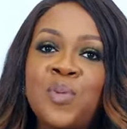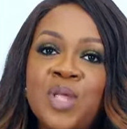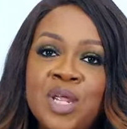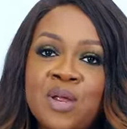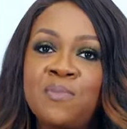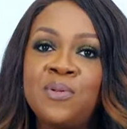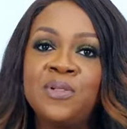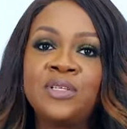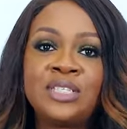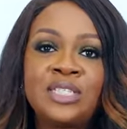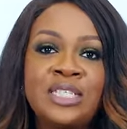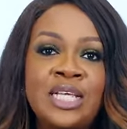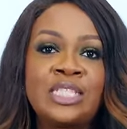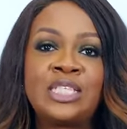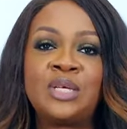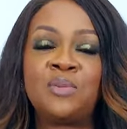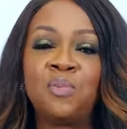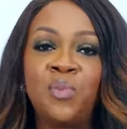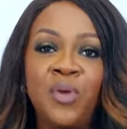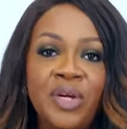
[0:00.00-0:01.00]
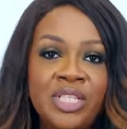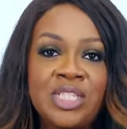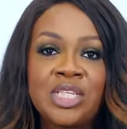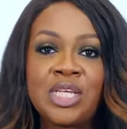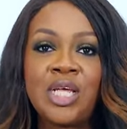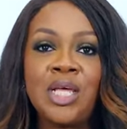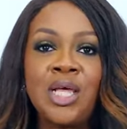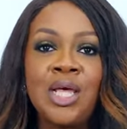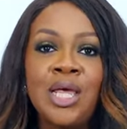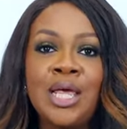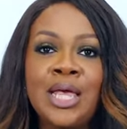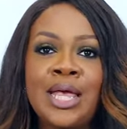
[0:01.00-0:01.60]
people sitting pretty